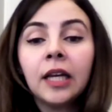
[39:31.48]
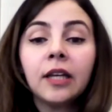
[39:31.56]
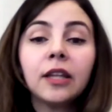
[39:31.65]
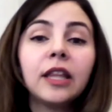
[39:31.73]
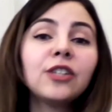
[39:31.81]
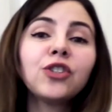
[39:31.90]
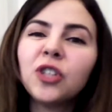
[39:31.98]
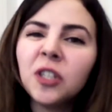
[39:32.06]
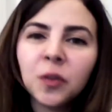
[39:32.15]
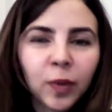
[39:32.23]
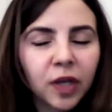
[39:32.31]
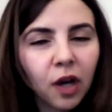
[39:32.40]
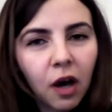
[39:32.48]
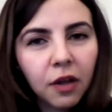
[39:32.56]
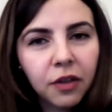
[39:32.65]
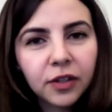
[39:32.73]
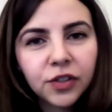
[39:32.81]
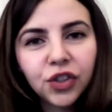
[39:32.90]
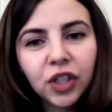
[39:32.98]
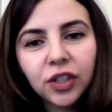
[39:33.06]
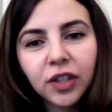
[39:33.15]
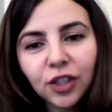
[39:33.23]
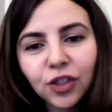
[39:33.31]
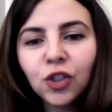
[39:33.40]
They shouldn't be authors.
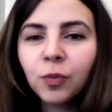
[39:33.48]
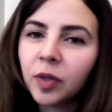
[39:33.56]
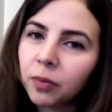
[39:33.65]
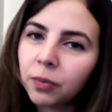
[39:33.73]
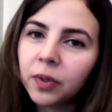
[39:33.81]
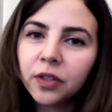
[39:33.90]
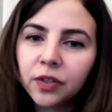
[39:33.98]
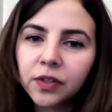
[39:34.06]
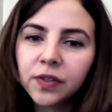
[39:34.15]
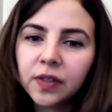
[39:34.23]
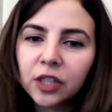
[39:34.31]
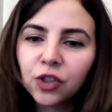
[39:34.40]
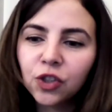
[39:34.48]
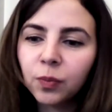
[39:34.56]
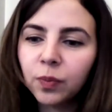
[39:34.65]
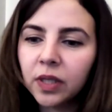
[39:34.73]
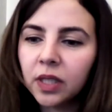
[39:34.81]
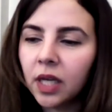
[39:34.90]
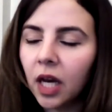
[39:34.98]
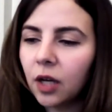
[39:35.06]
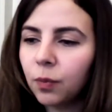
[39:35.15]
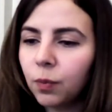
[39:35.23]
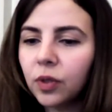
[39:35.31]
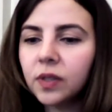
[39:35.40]
They should be readers. They should be
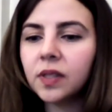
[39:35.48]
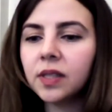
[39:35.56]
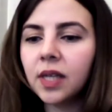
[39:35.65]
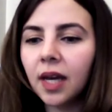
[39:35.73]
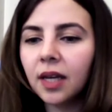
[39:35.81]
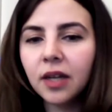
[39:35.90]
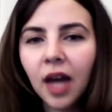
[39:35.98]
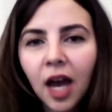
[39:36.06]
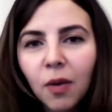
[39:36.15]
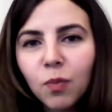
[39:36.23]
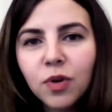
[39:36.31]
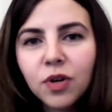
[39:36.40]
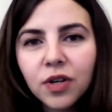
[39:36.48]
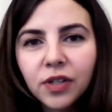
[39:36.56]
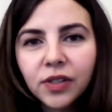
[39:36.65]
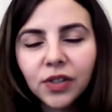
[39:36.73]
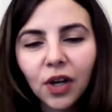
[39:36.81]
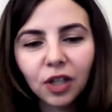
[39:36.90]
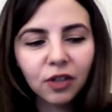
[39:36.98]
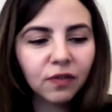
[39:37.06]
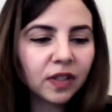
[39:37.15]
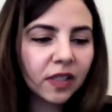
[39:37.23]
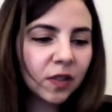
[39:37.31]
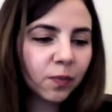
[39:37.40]
bookstagrammers. All of
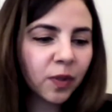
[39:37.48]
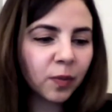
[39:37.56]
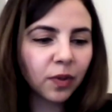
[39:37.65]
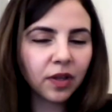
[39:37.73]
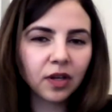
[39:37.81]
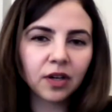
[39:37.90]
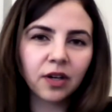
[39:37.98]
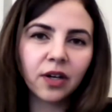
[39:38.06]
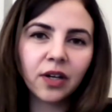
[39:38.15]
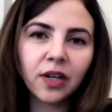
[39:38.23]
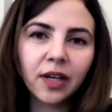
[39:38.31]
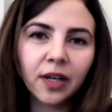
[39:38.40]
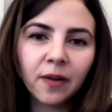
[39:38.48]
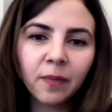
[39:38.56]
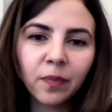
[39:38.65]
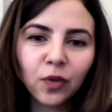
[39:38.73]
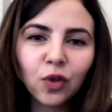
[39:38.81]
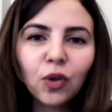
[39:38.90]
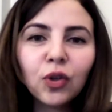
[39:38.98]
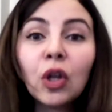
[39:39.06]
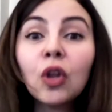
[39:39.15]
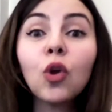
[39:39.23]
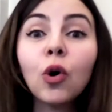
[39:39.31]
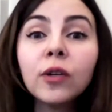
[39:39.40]
these people that are,
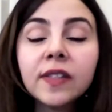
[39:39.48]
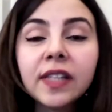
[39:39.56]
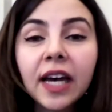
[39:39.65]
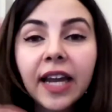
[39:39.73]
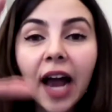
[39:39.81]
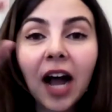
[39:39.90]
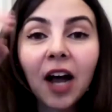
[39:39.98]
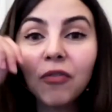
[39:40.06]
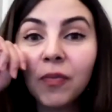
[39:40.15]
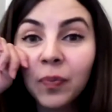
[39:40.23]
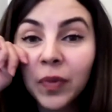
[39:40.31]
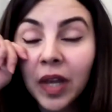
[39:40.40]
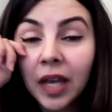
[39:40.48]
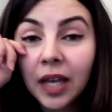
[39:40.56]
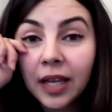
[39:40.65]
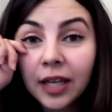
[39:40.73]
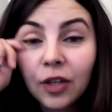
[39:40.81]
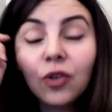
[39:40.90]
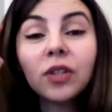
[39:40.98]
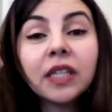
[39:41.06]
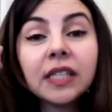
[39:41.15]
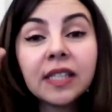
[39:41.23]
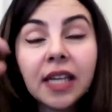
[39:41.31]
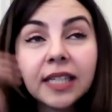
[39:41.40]
those that have,
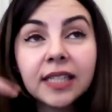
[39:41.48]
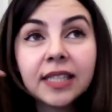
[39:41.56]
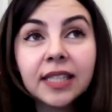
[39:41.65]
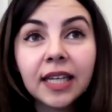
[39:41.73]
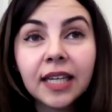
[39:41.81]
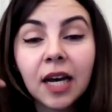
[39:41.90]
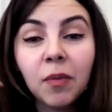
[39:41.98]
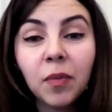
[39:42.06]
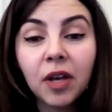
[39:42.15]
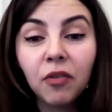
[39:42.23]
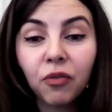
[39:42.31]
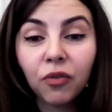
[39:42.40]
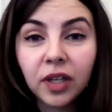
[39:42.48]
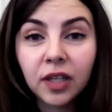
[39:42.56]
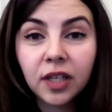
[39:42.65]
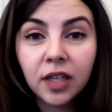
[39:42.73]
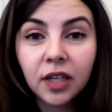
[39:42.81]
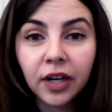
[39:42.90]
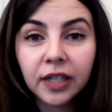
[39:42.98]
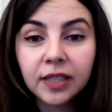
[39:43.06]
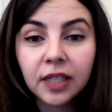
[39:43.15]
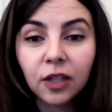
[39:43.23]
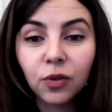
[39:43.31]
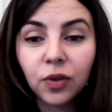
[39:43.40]
these that come every year and
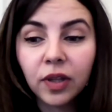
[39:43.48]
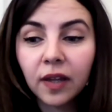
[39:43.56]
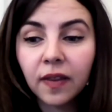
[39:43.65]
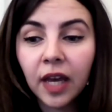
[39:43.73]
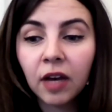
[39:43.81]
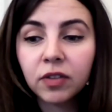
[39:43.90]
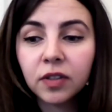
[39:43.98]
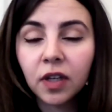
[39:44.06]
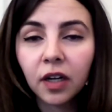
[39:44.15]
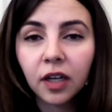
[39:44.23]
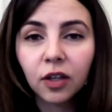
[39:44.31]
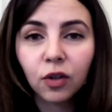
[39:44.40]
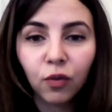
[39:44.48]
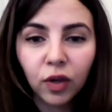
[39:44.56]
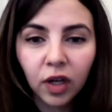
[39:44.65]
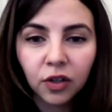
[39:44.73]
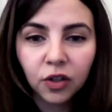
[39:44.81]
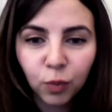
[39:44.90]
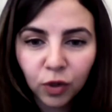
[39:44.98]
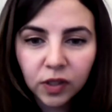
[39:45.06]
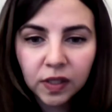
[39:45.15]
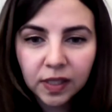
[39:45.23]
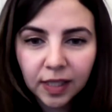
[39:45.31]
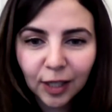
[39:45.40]
tell you that they have a target of 100
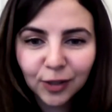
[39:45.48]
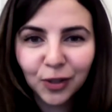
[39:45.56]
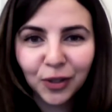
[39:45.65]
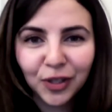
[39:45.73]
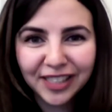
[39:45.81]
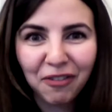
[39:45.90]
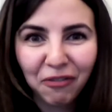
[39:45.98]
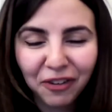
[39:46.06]
books to read every